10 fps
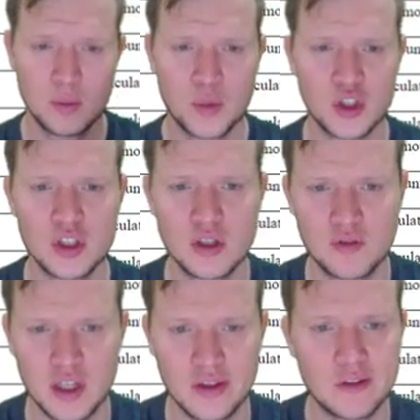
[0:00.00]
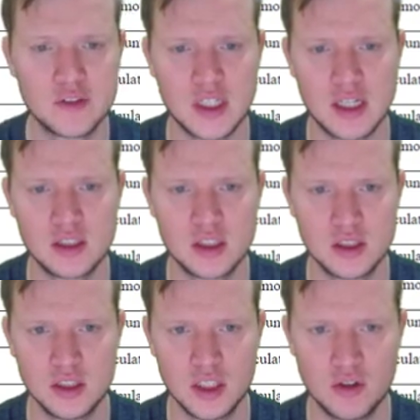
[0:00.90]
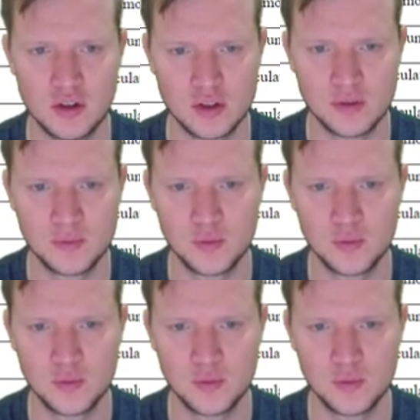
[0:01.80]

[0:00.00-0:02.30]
positive, negatives, and zeros